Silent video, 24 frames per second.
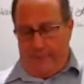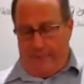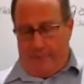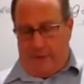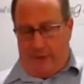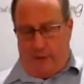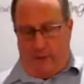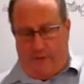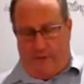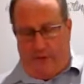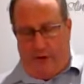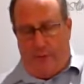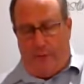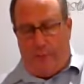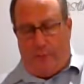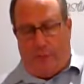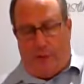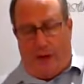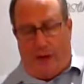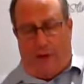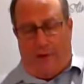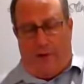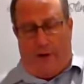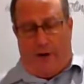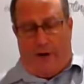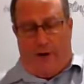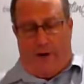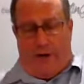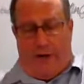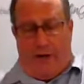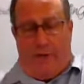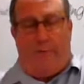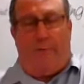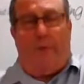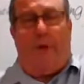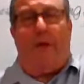They're very proud,
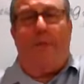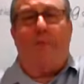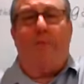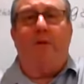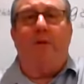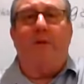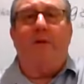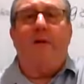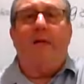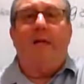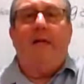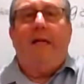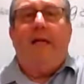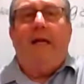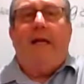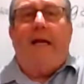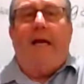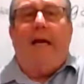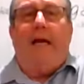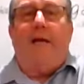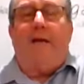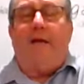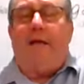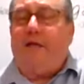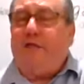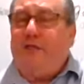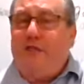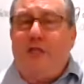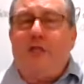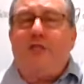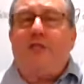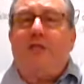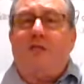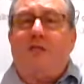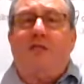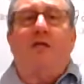arrogant people, and yet
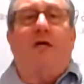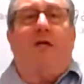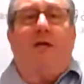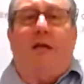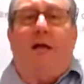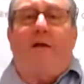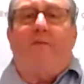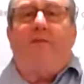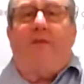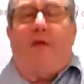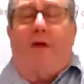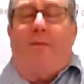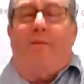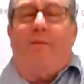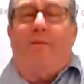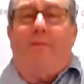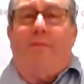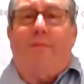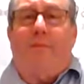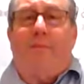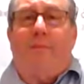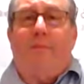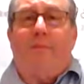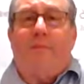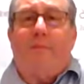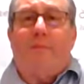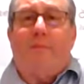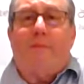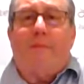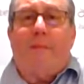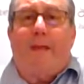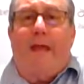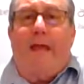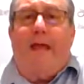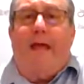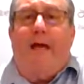Jesus still loved them.
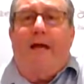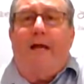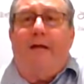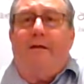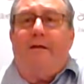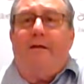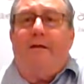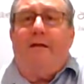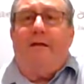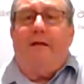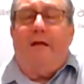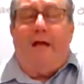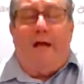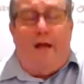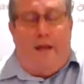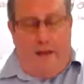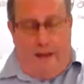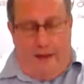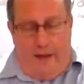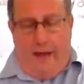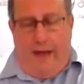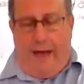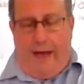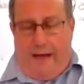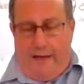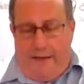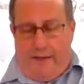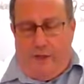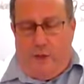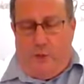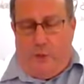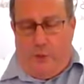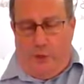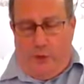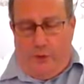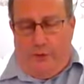And yeah, he had
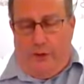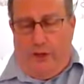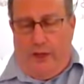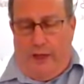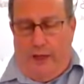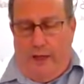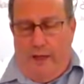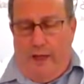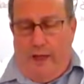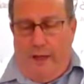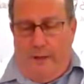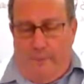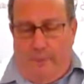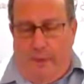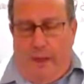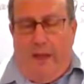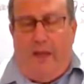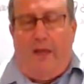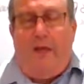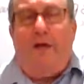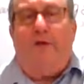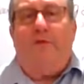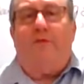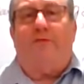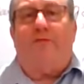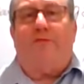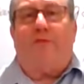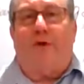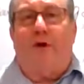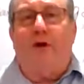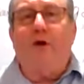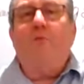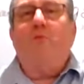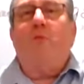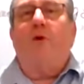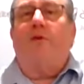to really be
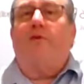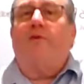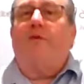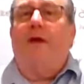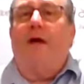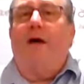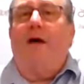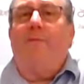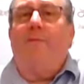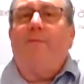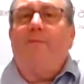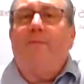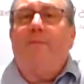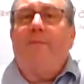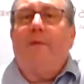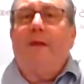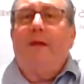firm with them